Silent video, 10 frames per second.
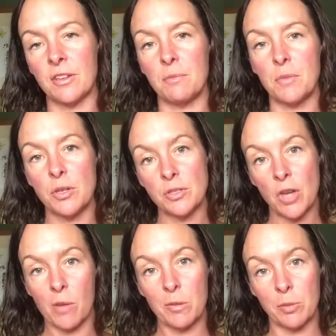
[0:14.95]
most
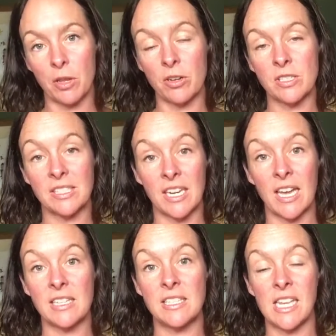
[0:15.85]
common blocks that
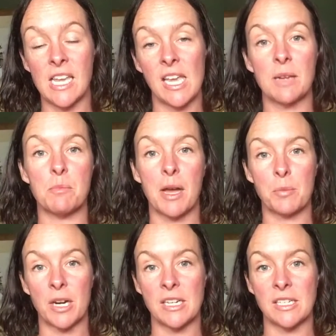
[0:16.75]
I see in my
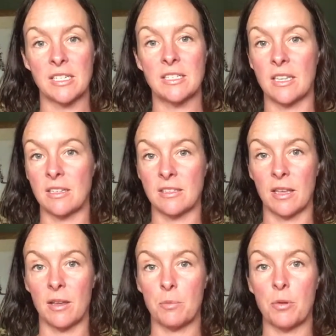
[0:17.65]
practice as
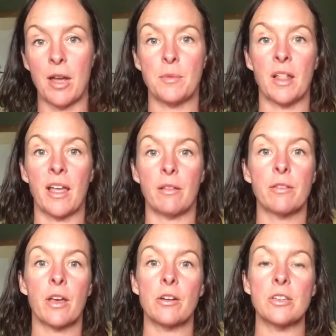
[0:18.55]
a primal
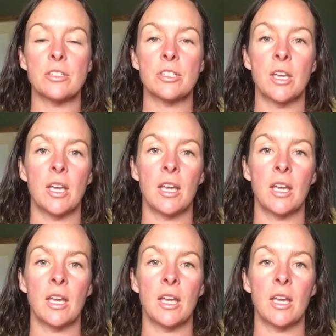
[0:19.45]
health coach,